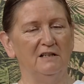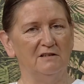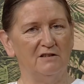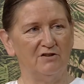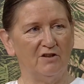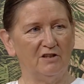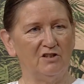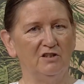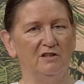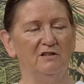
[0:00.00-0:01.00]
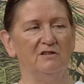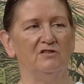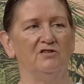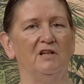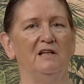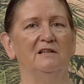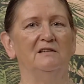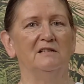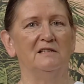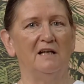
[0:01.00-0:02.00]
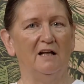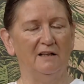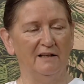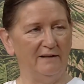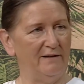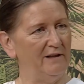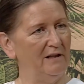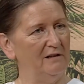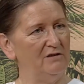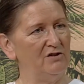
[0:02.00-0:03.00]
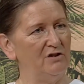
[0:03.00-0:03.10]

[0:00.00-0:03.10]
instructions and telling things